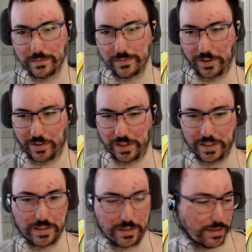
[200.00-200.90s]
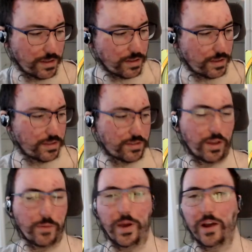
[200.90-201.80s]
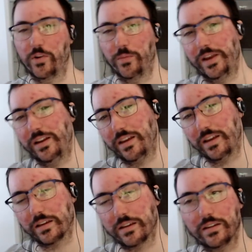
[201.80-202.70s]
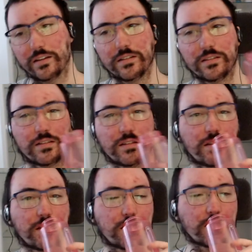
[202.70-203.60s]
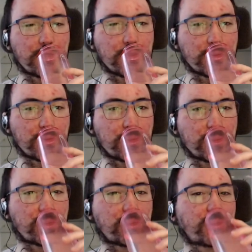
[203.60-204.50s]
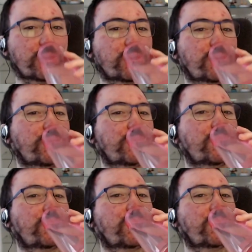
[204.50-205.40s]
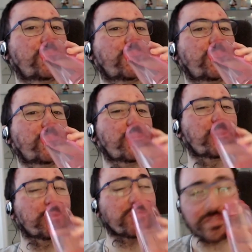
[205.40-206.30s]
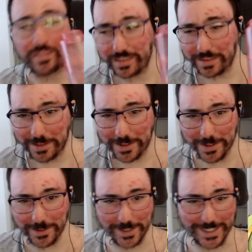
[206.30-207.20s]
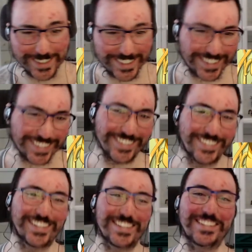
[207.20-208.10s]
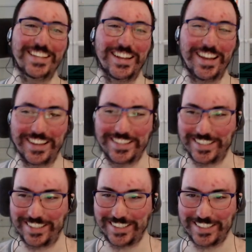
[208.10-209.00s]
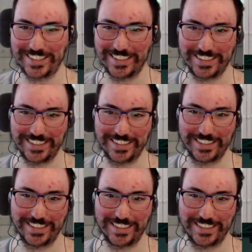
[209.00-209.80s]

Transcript: Alright. So, well, pyromaniac. I think that sounded pretty fire. Yeah, it did. Thanks for the what? What is that accent? I oh, made them up.